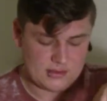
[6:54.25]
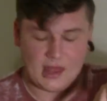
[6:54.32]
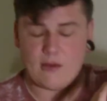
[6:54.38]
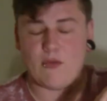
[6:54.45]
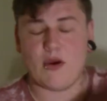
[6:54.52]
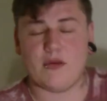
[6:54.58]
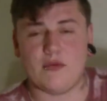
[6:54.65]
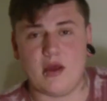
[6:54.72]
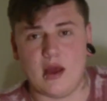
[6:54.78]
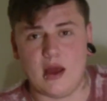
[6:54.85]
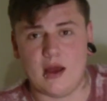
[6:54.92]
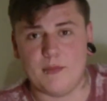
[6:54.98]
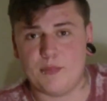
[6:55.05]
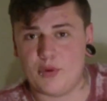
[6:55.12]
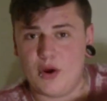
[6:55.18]
they won't
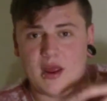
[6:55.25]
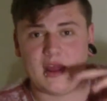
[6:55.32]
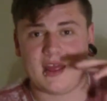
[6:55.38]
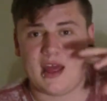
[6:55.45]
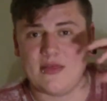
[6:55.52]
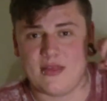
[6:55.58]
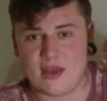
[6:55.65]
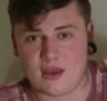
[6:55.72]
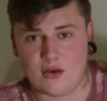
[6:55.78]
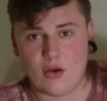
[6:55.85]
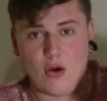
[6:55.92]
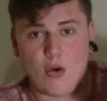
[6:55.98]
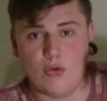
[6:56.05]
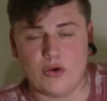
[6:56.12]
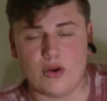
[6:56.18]
break, and they can
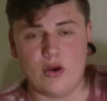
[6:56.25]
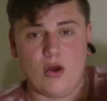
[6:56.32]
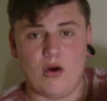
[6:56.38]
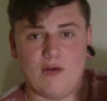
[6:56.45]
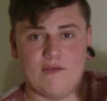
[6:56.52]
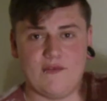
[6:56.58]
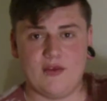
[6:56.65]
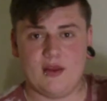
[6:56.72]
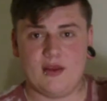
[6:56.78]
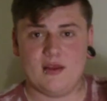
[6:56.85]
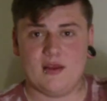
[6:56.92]
hold a lot of